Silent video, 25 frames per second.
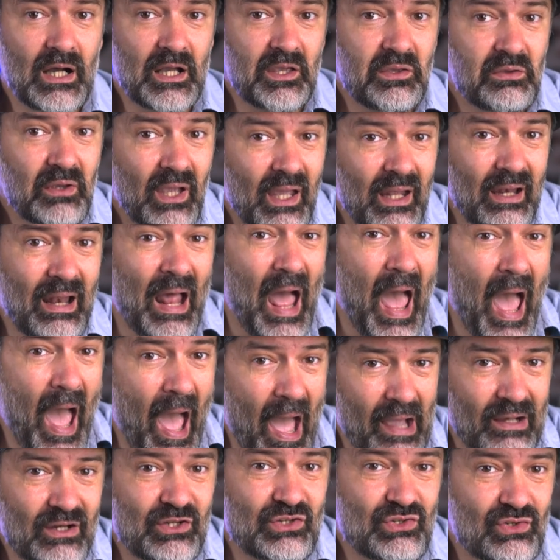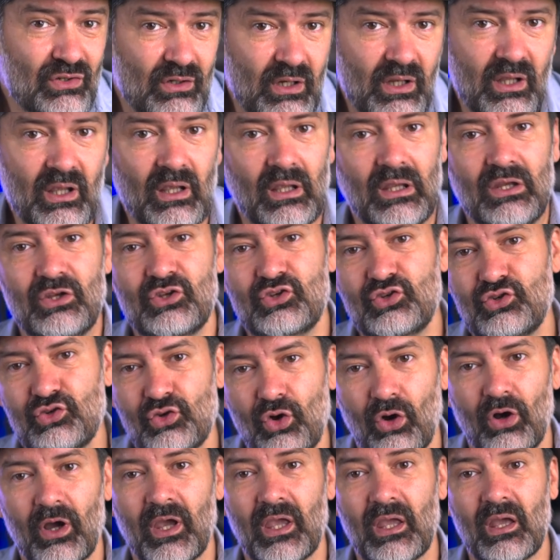you can actually
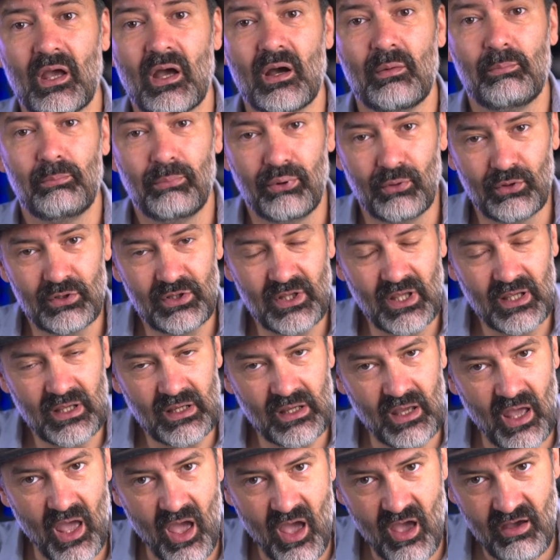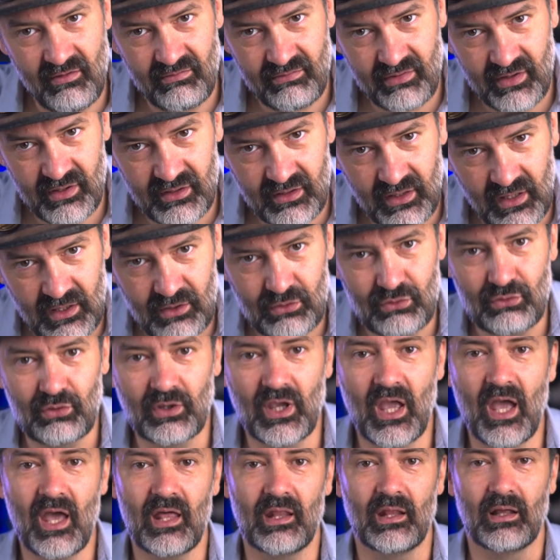enjoy putting everything
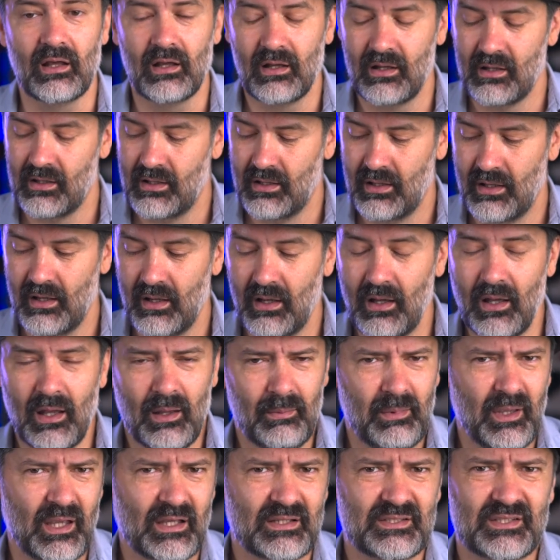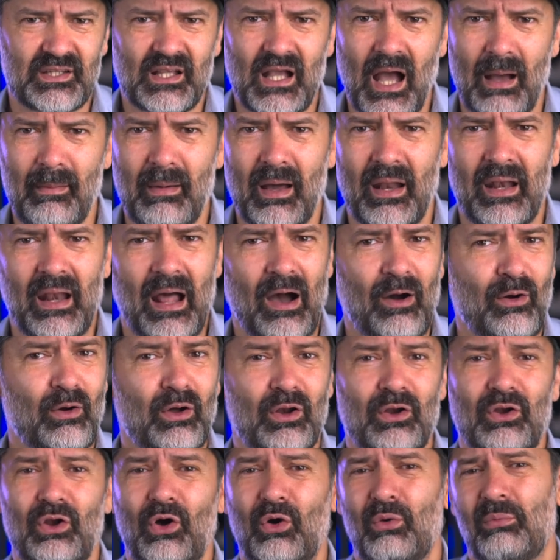together. Because come on now,
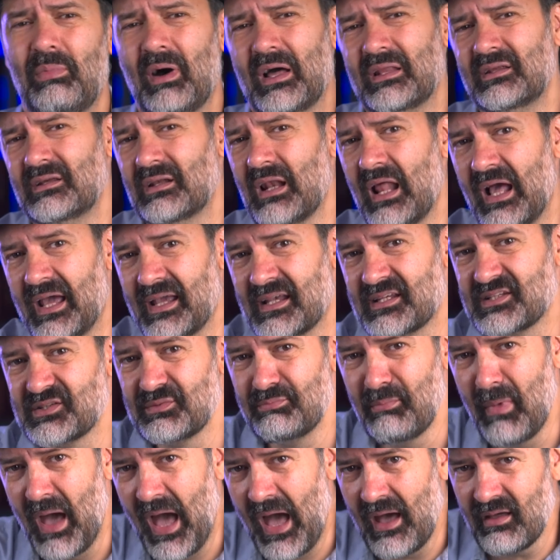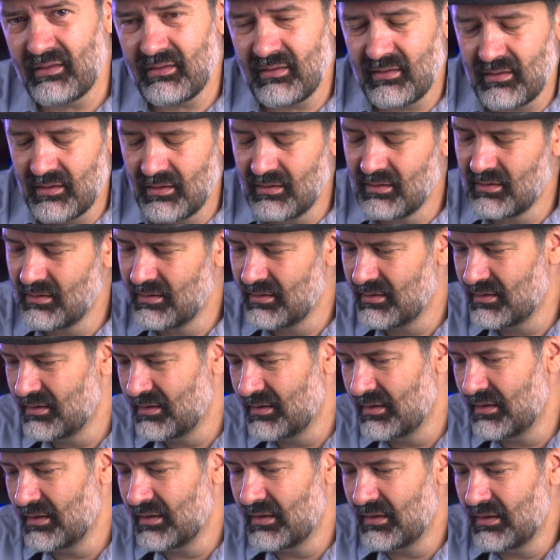nobody likes math.
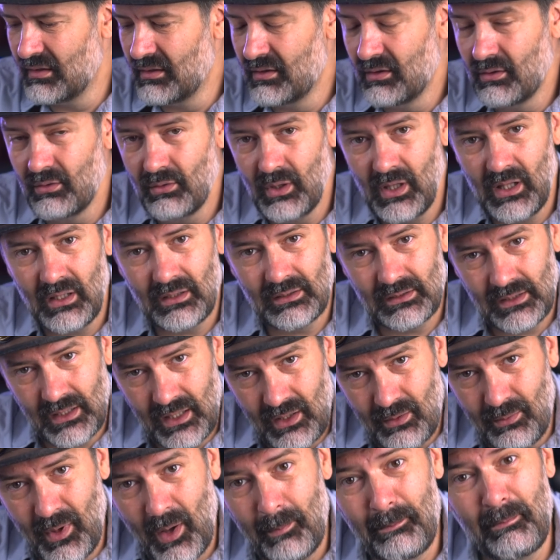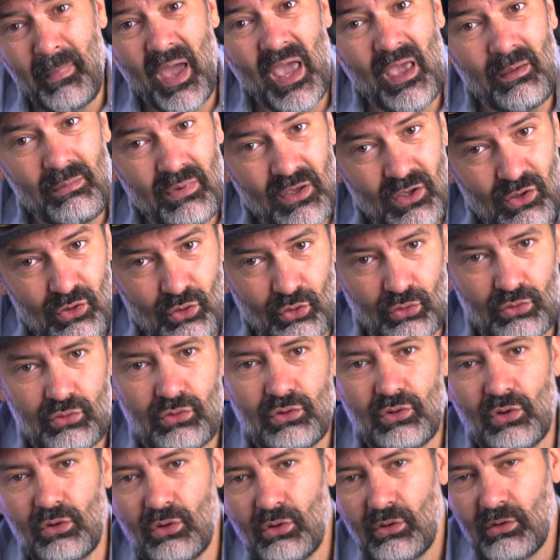Well, maybe you
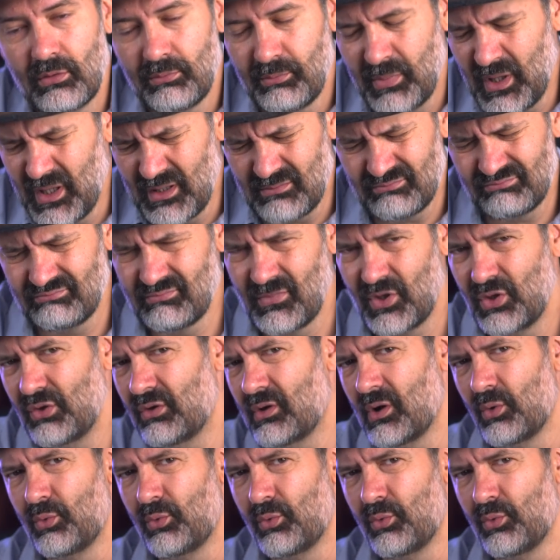do, but you're a